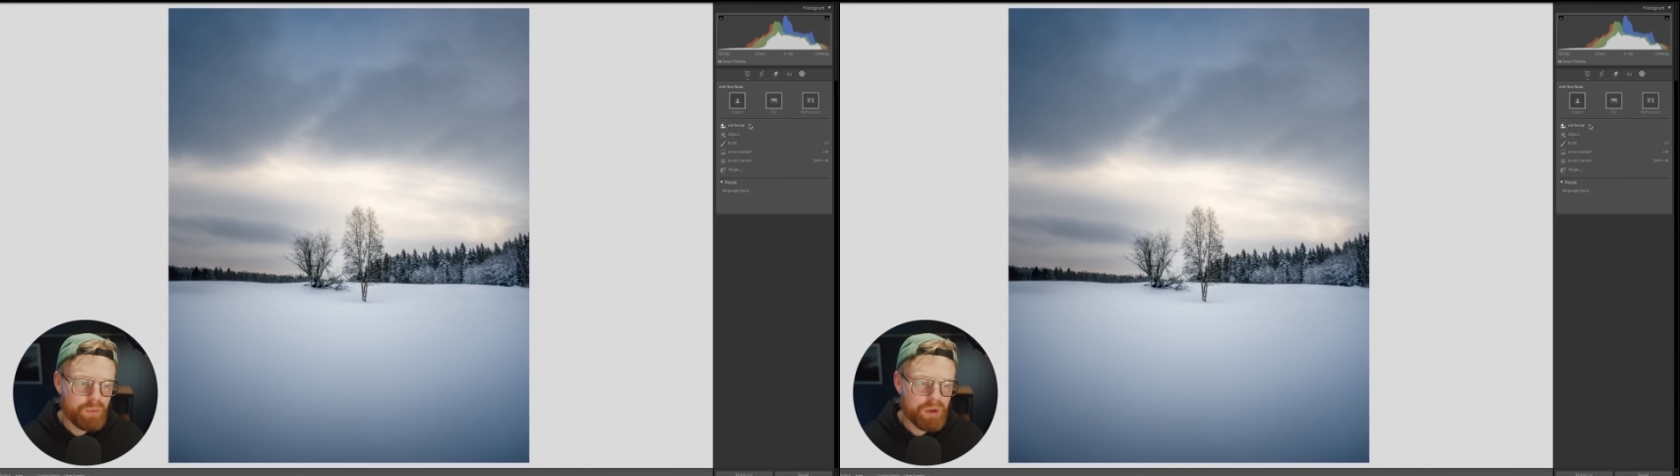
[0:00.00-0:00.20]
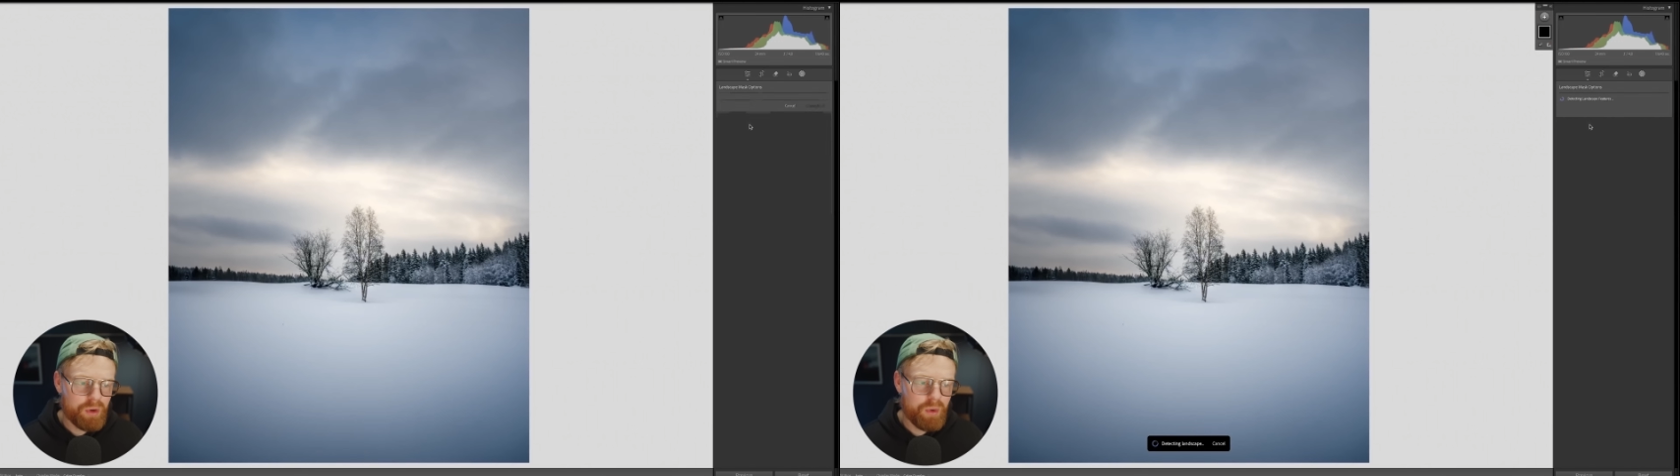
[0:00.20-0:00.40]

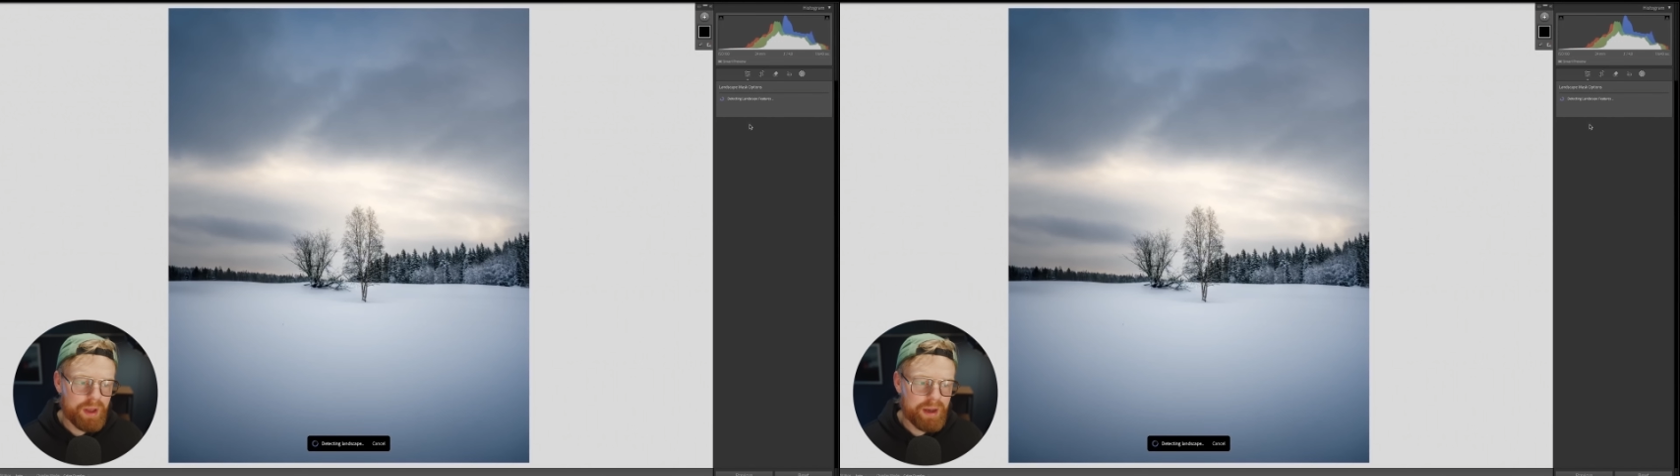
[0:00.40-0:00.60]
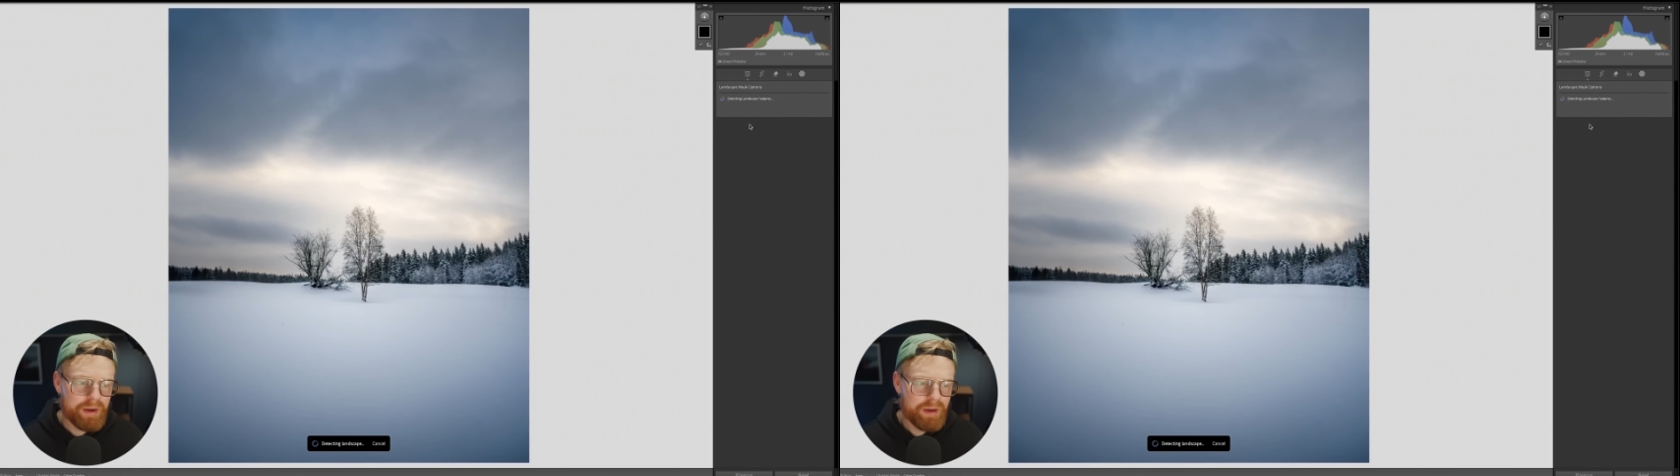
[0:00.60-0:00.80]
we go
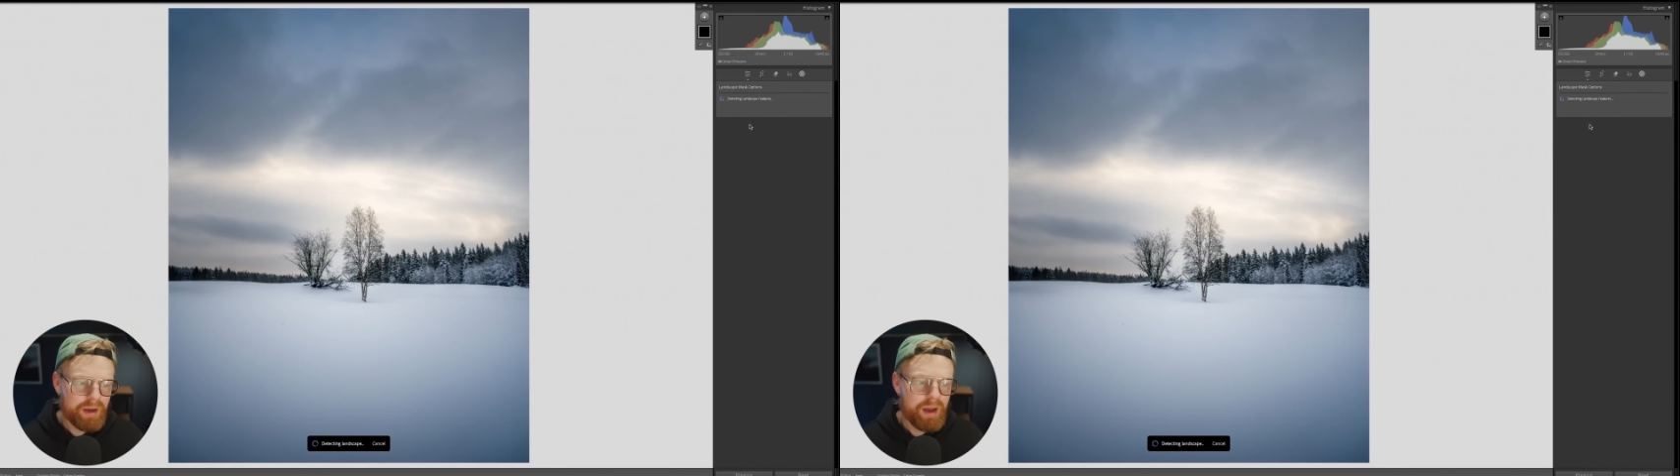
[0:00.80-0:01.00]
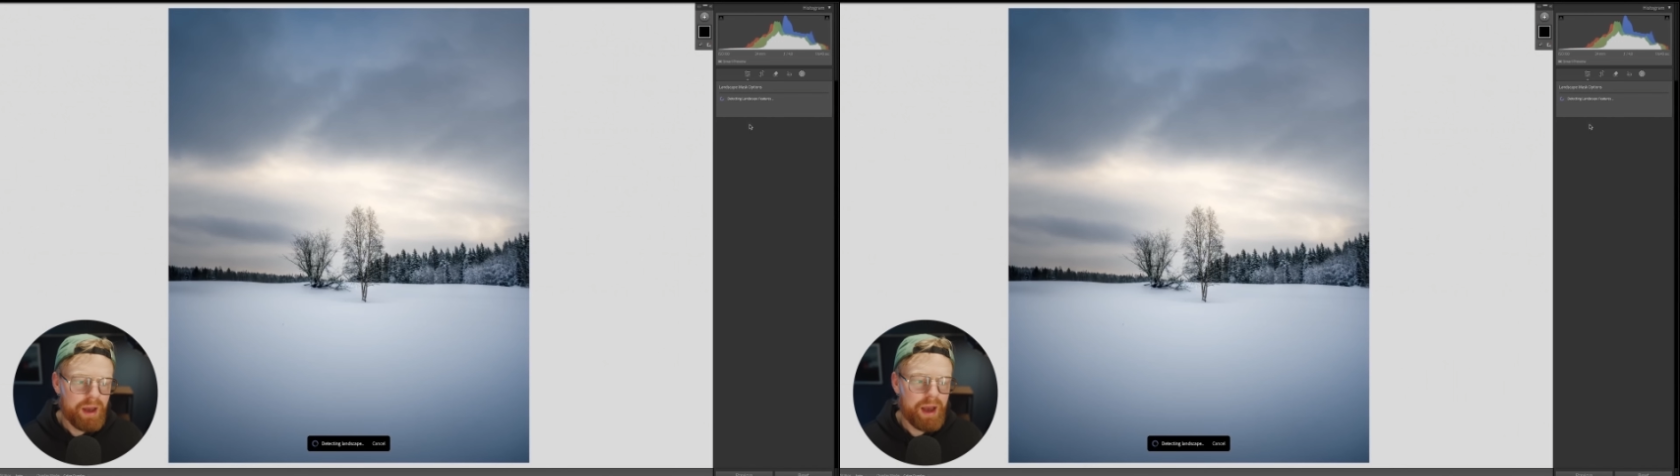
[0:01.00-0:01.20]
here,
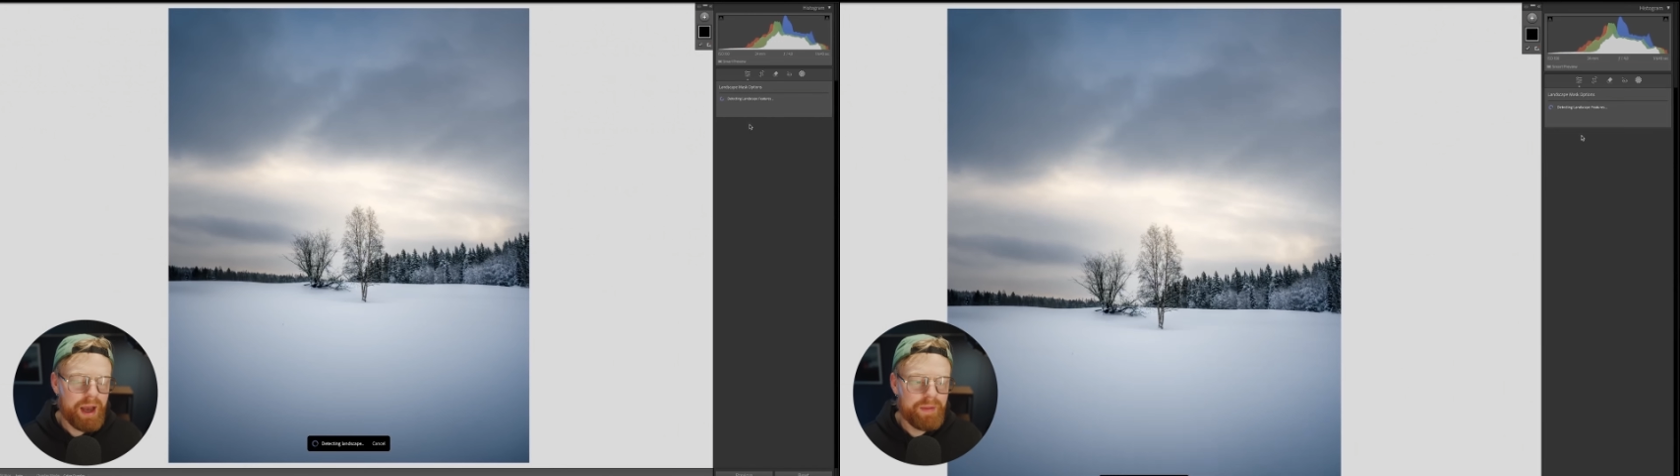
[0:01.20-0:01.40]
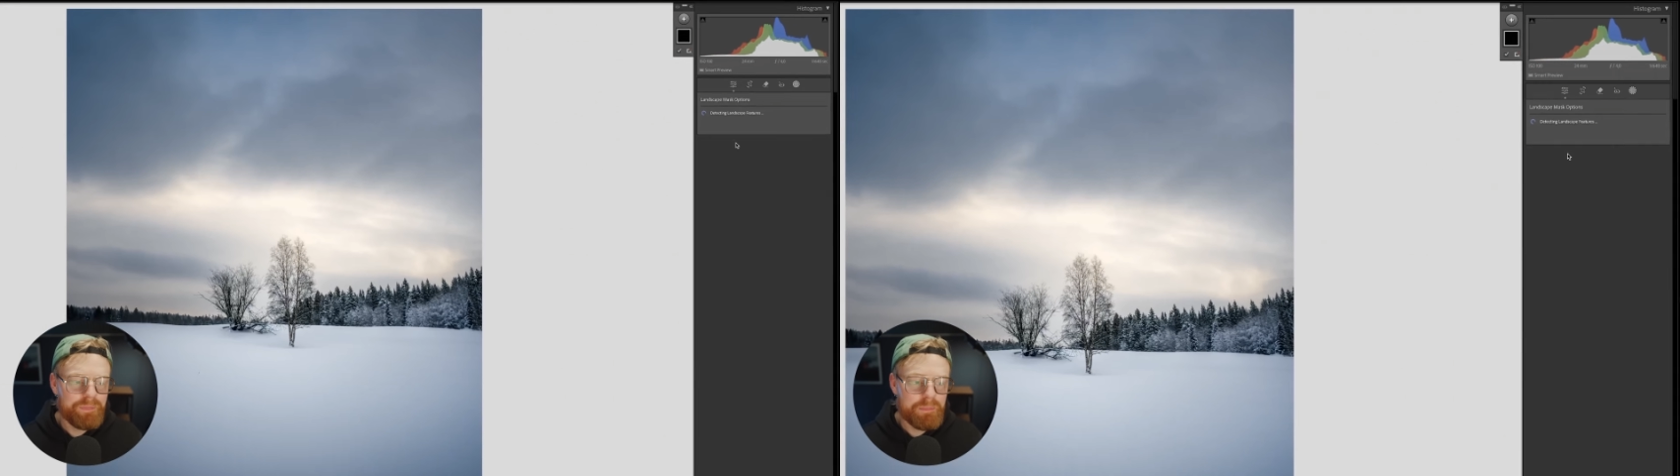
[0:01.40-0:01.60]

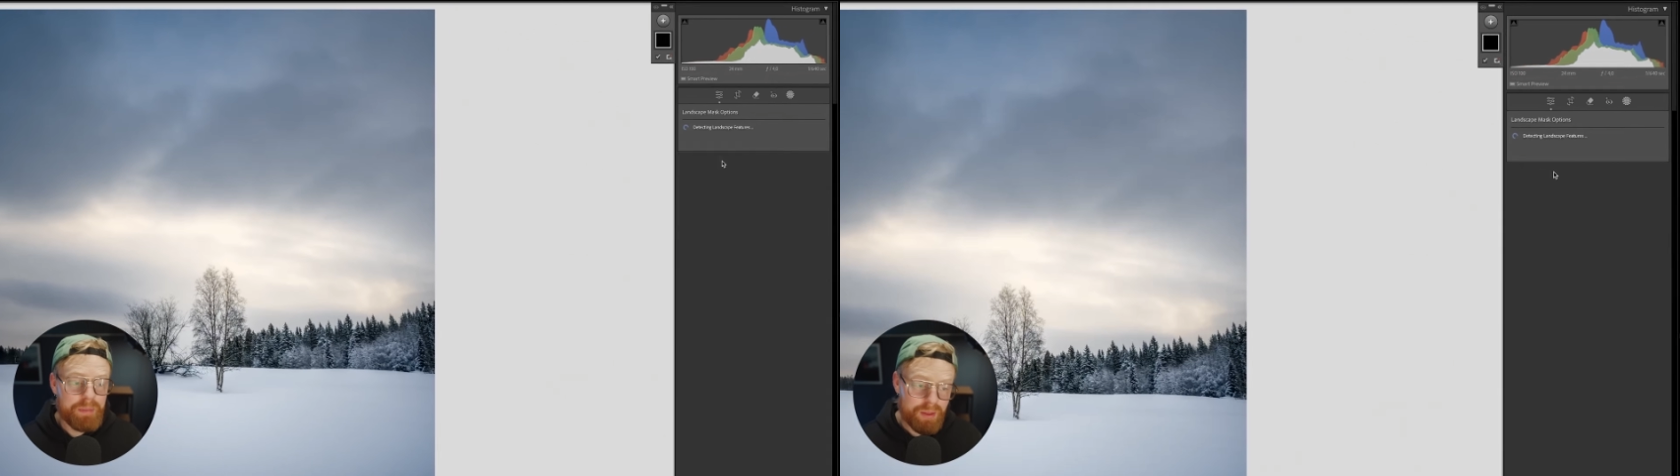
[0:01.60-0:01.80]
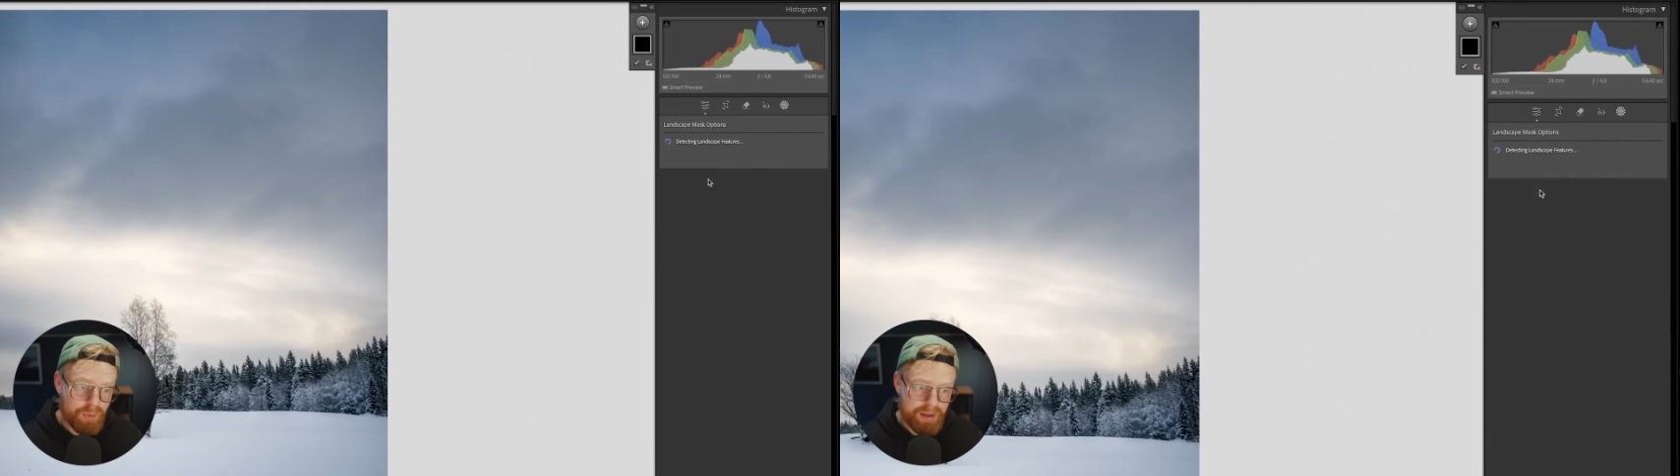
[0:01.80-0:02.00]
and
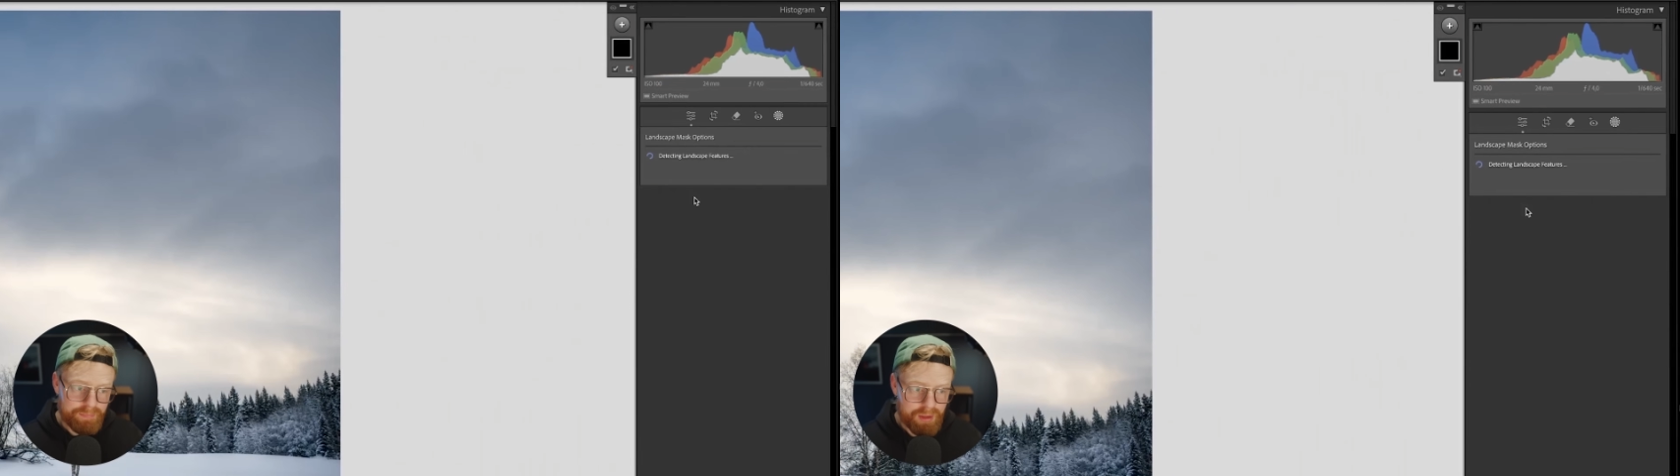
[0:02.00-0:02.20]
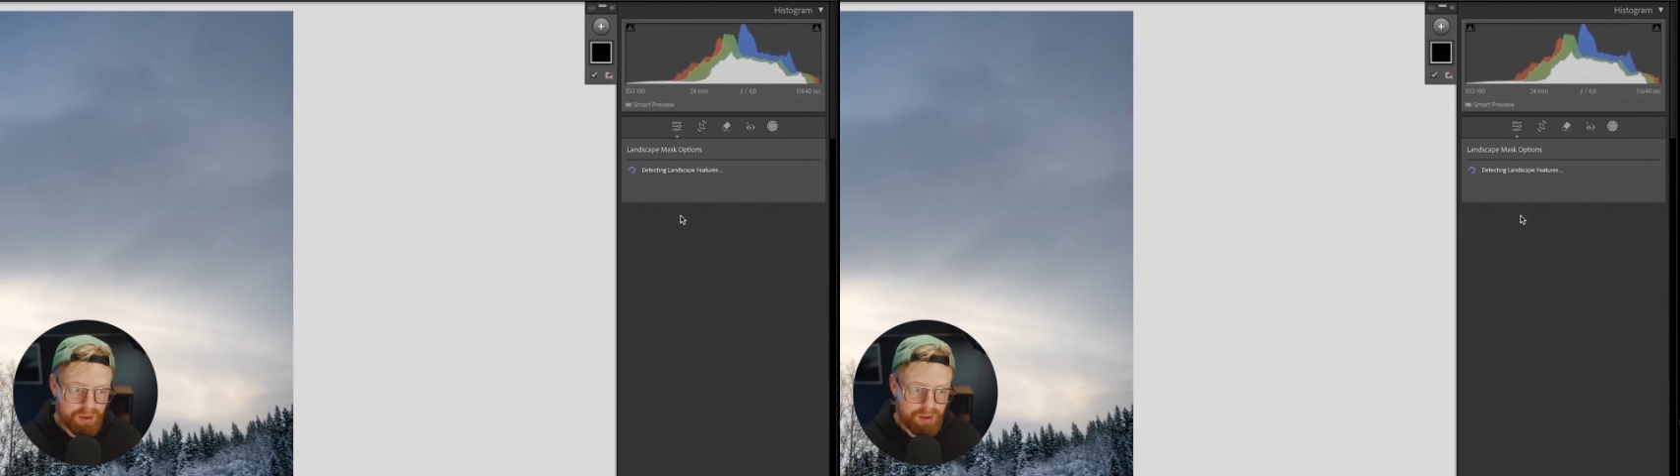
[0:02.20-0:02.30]
by the way,